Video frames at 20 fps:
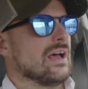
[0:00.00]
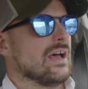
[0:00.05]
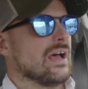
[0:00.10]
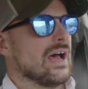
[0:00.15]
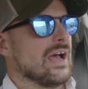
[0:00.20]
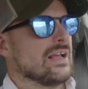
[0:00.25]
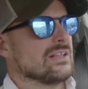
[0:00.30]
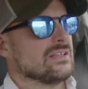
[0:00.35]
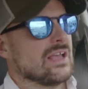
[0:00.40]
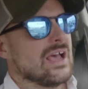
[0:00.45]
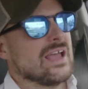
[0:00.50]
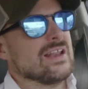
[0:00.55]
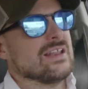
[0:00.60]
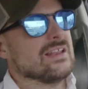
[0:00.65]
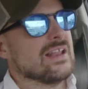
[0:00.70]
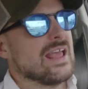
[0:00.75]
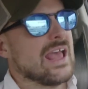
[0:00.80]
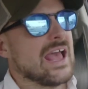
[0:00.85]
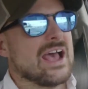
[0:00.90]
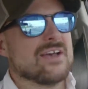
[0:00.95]
I
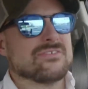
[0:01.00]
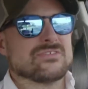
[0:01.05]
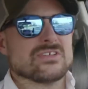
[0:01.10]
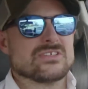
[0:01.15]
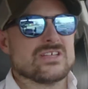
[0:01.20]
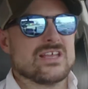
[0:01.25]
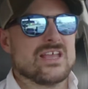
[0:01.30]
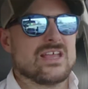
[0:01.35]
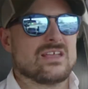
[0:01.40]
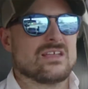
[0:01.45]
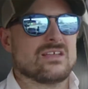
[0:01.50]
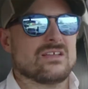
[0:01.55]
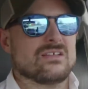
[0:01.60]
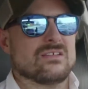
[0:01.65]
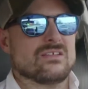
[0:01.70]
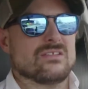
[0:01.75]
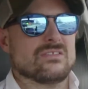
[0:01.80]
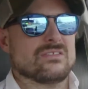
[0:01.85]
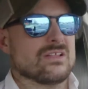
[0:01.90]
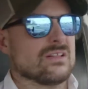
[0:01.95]
didn't have to take
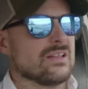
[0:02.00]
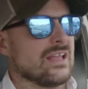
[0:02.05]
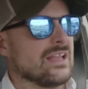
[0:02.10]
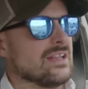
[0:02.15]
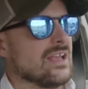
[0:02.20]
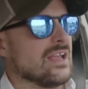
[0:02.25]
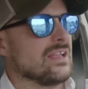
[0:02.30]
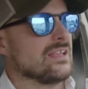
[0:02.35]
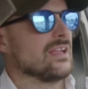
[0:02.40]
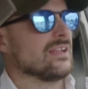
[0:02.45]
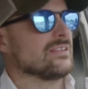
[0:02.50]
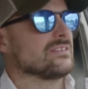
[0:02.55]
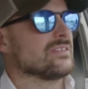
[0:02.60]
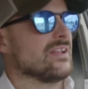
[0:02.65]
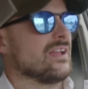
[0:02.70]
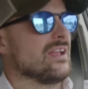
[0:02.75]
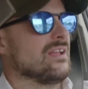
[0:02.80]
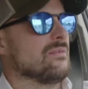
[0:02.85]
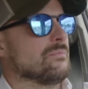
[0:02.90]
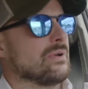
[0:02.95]
the late night gig
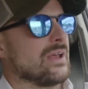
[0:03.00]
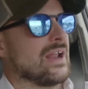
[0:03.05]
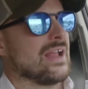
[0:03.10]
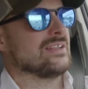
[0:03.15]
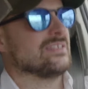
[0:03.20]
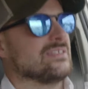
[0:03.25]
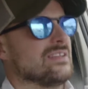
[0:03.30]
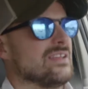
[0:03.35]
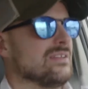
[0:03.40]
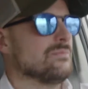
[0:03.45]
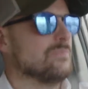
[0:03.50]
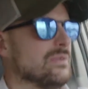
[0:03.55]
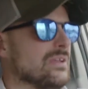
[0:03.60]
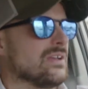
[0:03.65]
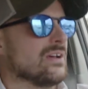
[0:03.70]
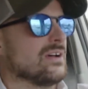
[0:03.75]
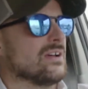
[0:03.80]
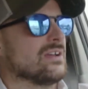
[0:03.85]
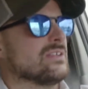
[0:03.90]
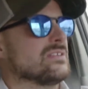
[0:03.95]
tonight, but I did
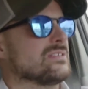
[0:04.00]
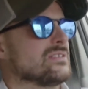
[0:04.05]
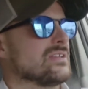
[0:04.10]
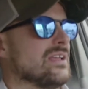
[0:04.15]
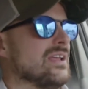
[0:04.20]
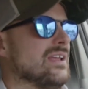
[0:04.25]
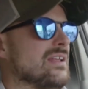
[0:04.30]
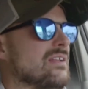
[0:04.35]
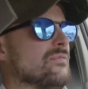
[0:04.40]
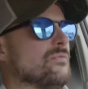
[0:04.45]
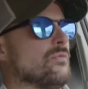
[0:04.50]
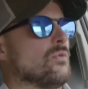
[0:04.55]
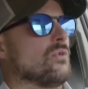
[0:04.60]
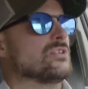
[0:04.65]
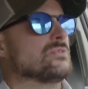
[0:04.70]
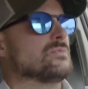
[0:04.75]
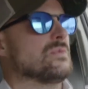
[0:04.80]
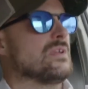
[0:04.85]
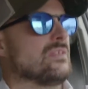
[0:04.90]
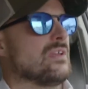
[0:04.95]
because it
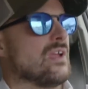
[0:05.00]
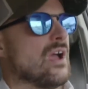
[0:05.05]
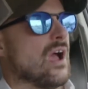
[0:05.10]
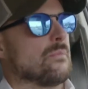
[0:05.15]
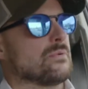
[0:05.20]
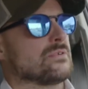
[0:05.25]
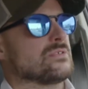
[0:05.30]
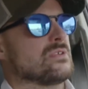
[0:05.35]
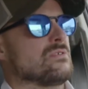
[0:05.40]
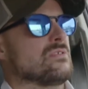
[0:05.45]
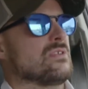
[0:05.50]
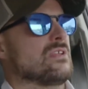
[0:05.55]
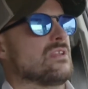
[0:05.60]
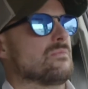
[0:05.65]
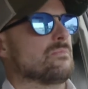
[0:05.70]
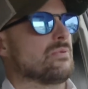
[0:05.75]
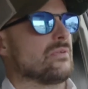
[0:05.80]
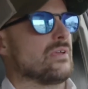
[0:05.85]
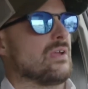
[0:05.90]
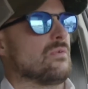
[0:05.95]
affords me the opportunity
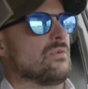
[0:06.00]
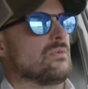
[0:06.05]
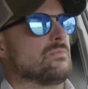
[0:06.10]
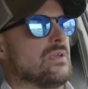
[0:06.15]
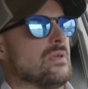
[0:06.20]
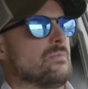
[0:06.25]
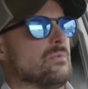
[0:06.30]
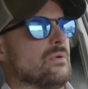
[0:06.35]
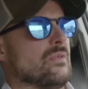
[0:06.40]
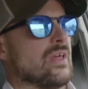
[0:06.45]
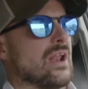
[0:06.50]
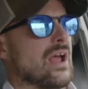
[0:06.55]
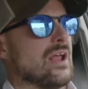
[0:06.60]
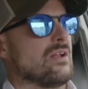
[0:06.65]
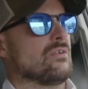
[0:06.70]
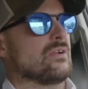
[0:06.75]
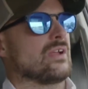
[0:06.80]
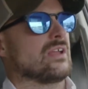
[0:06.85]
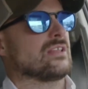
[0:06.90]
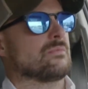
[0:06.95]
to play with people that I
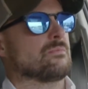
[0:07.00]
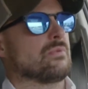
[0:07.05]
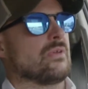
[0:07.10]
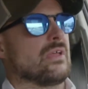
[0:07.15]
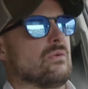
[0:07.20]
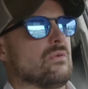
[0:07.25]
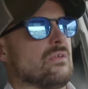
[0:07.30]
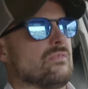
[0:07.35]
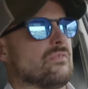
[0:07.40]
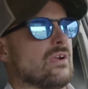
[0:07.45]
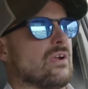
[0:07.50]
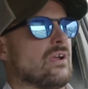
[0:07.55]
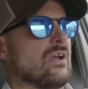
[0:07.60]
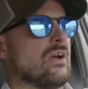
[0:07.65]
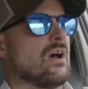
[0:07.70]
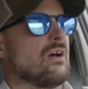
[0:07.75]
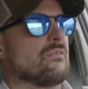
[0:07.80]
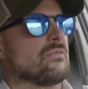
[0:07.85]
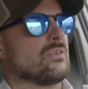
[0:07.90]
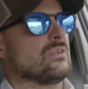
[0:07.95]
don't get to play with very
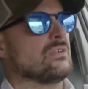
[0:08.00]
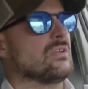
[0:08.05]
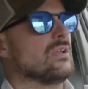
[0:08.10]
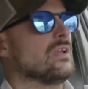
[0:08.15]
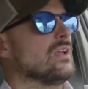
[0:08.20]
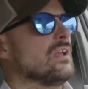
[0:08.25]
often.